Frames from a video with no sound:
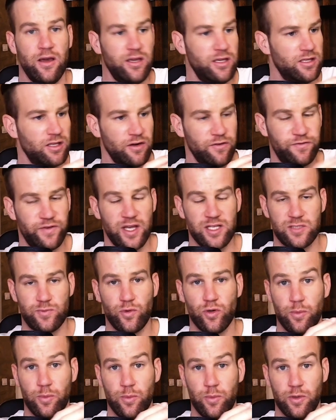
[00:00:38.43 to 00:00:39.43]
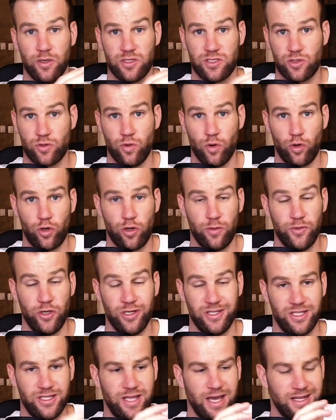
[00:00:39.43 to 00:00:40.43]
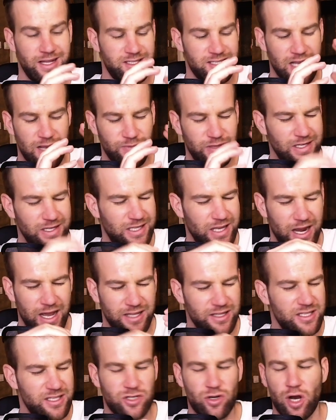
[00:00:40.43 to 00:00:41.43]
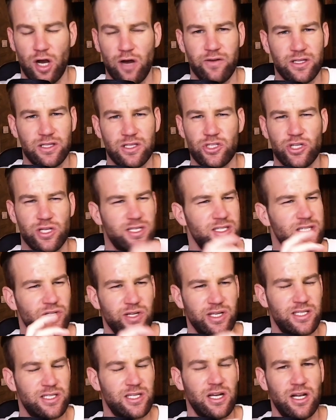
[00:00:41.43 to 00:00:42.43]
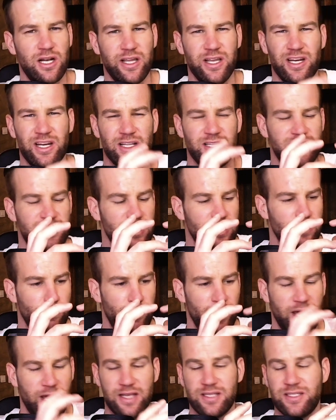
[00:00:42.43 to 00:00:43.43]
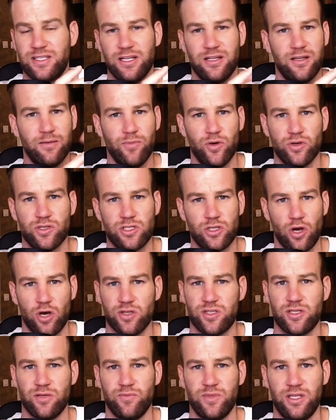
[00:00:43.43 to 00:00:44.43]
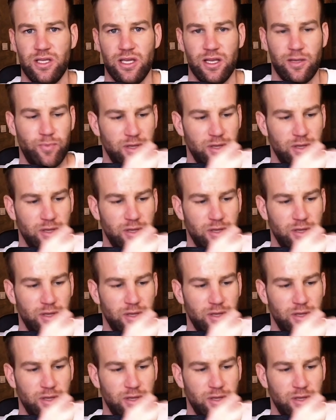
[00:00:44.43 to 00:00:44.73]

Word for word: Either Facebook group or school community. That's something that I discovered just recently, and it's the best and the most awesome thing.